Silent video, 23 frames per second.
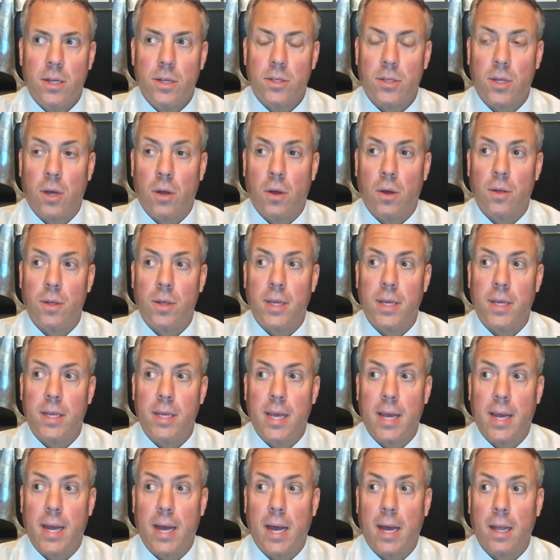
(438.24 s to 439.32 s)
So
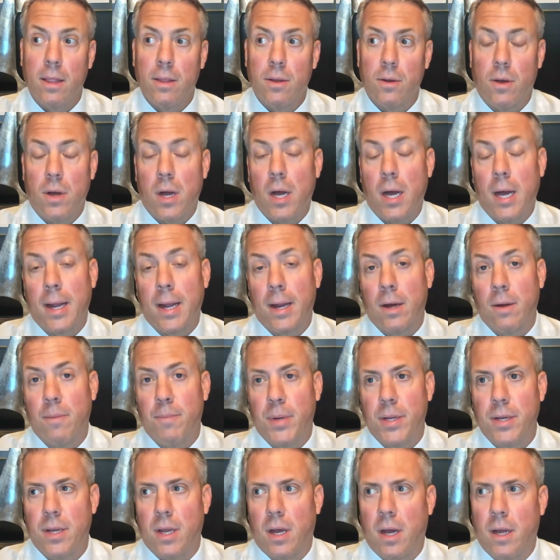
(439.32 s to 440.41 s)
yeah, a little higher,
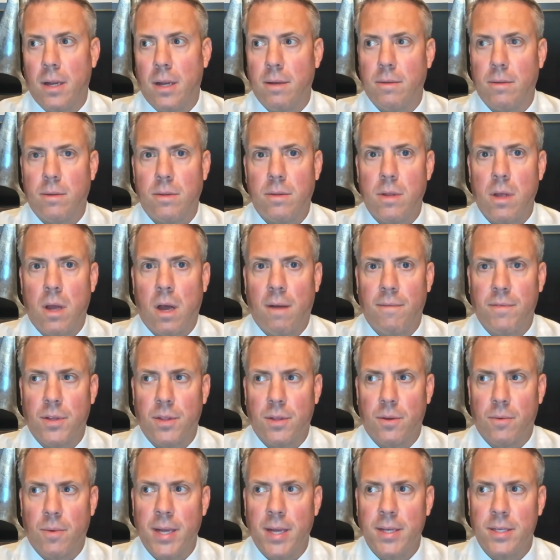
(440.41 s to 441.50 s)
but not off to
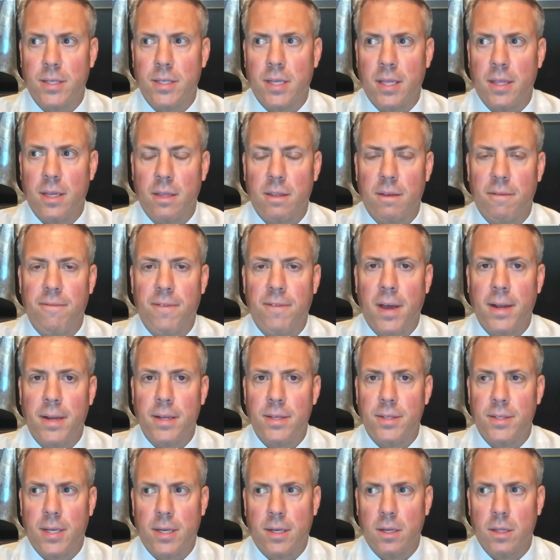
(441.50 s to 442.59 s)
the races. I think the Fed
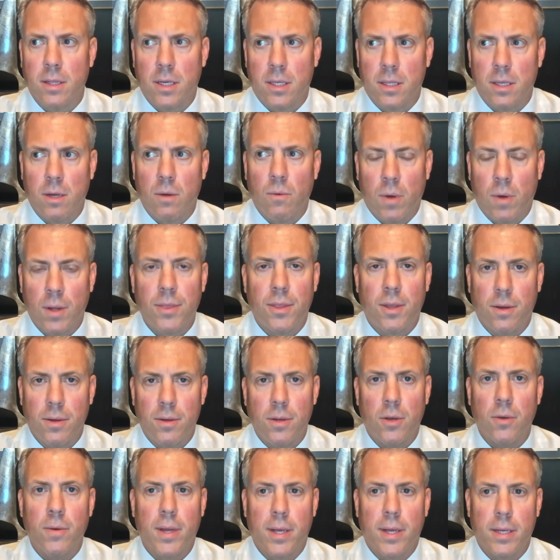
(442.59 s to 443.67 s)
is signaling that what they're
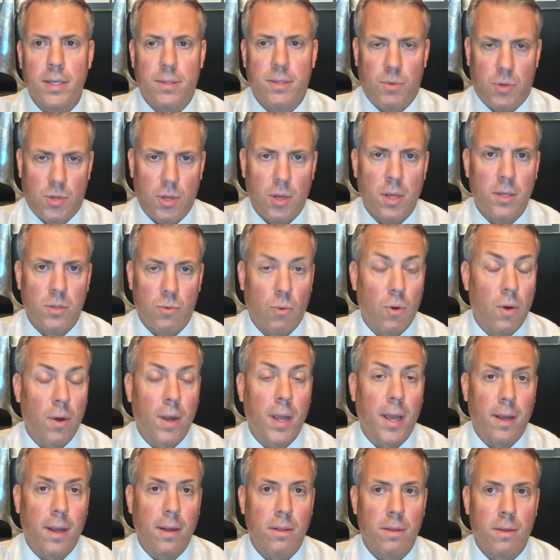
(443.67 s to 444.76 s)
doing is is
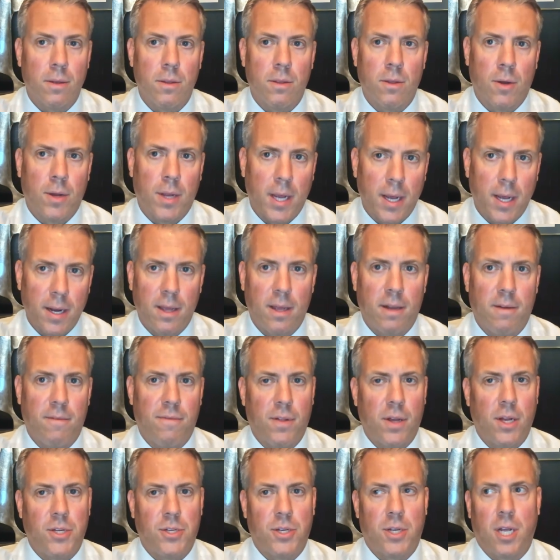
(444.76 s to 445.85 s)
working. They're getting
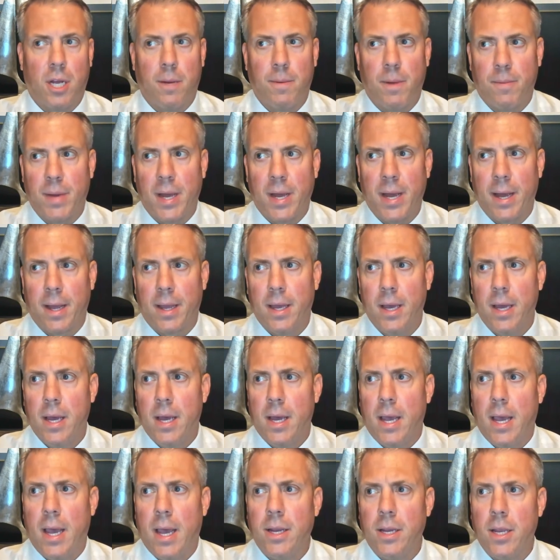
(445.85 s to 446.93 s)
inflation coming back,
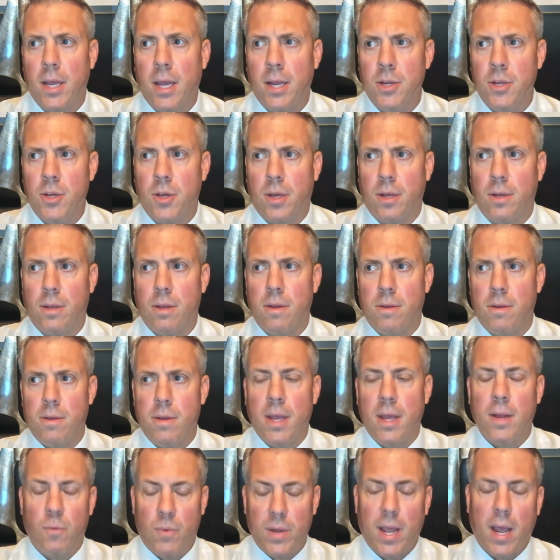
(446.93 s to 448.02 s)
and and you could
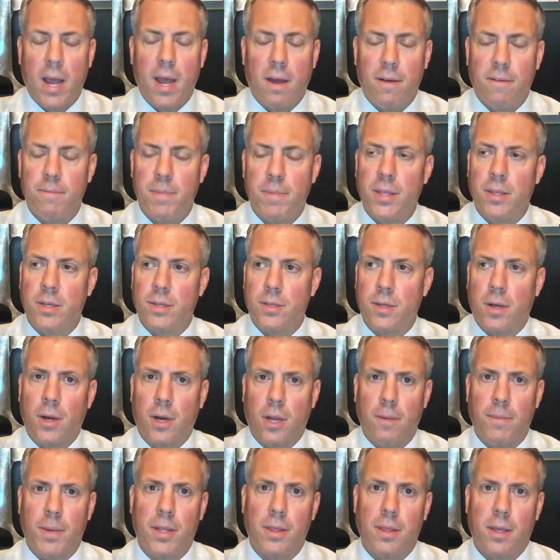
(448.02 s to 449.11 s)
and we have made this
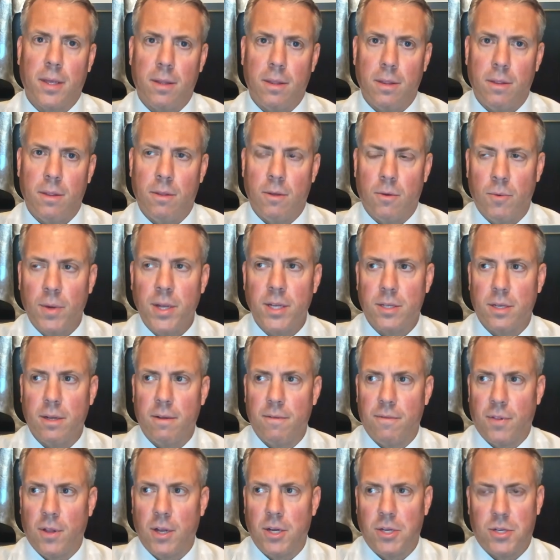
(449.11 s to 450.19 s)
argument that the reason
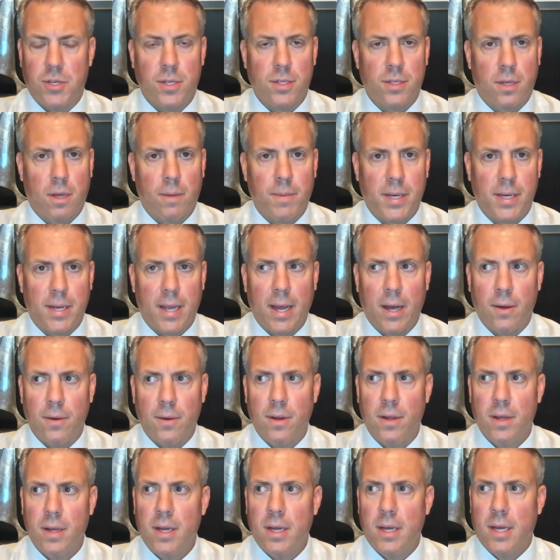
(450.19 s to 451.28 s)
inflation is coming down
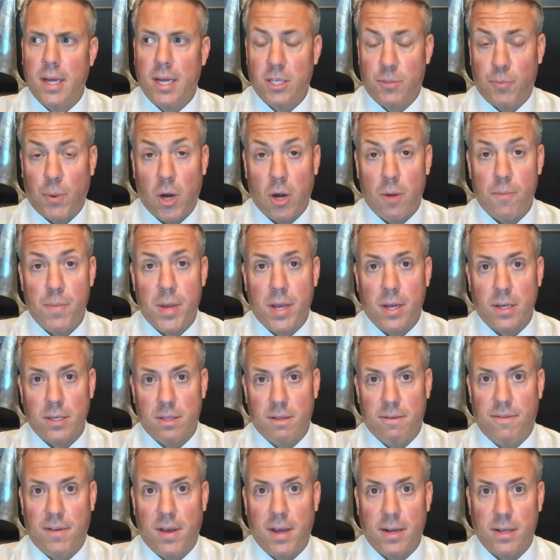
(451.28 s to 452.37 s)
is part because
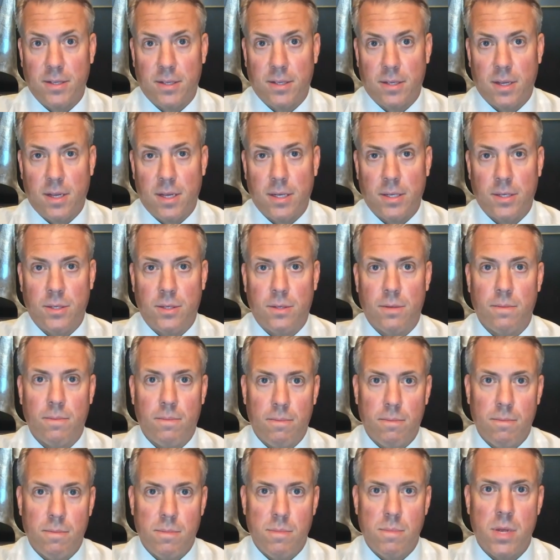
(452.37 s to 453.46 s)
the Fed is is
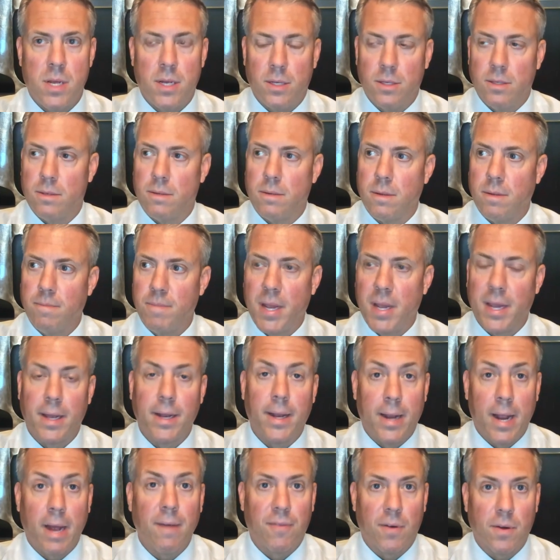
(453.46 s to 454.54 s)
is making
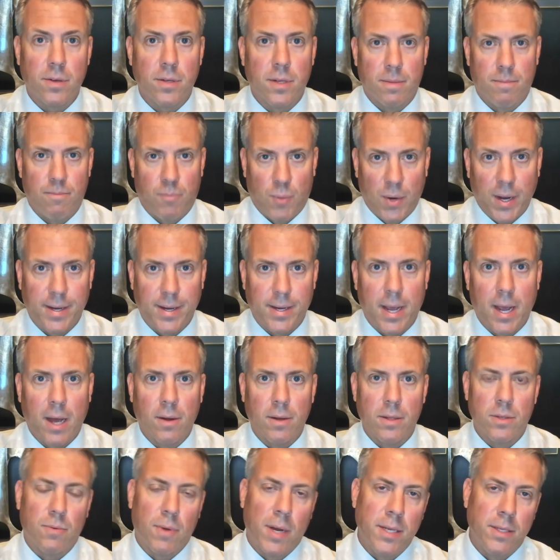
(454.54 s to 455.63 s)
an effort to bring it
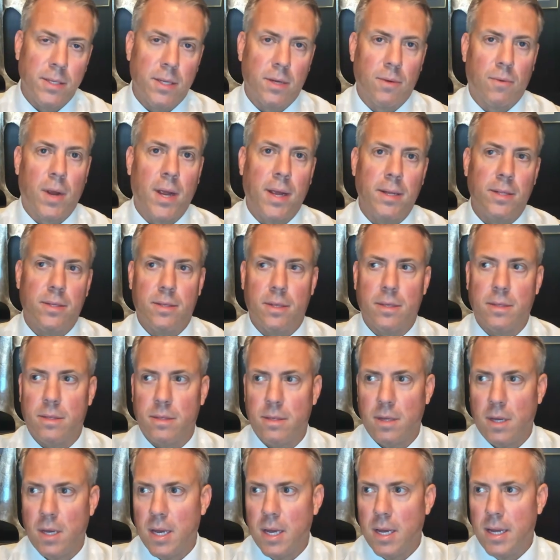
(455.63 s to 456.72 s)
down. It's raising rates.
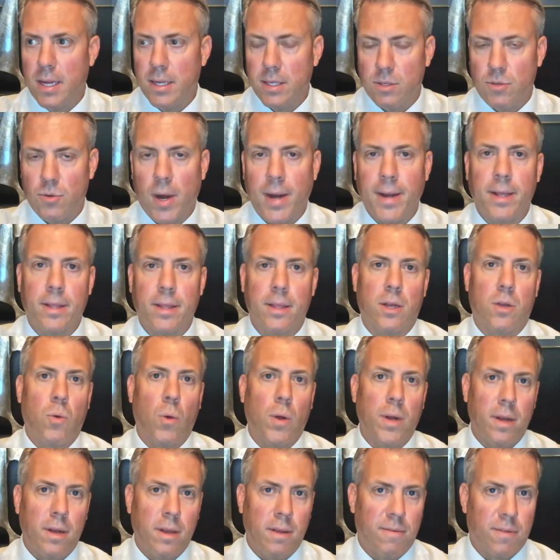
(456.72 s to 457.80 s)
It's it's draining
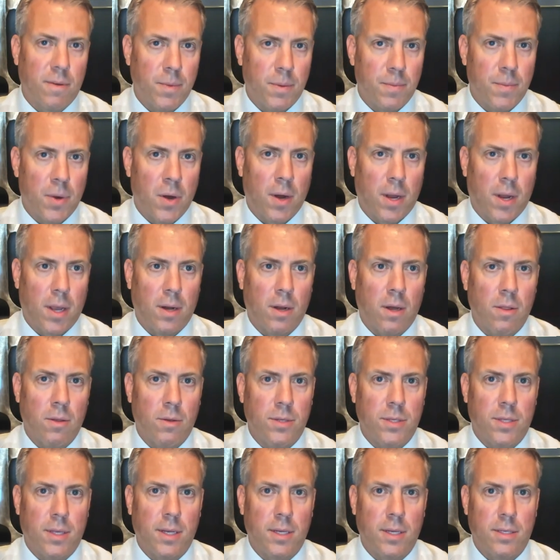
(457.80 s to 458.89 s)
liquidity from the market. All
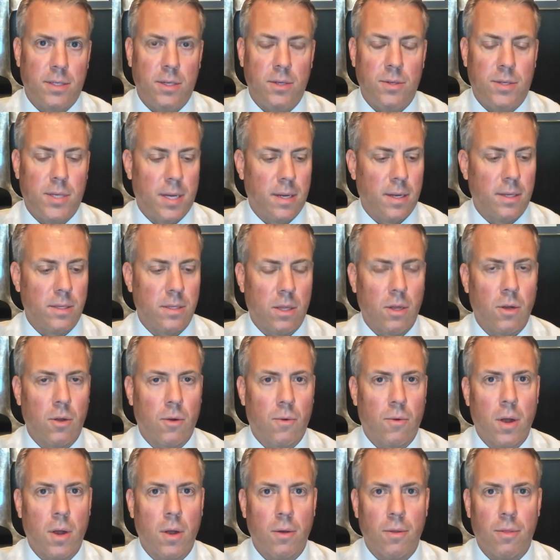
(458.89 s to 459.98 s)
those things do tend to slow
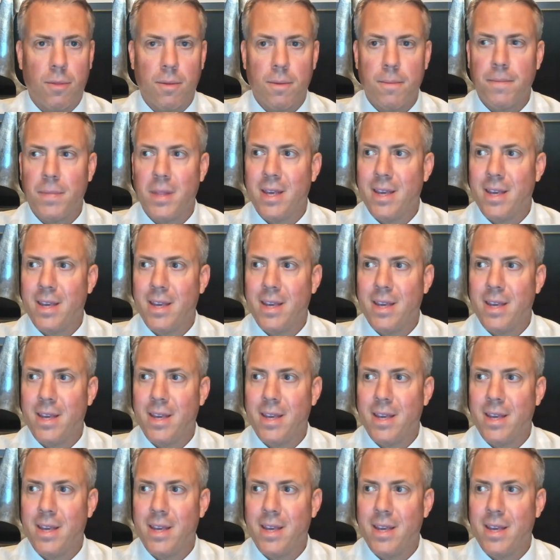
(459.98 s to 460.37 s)
growth,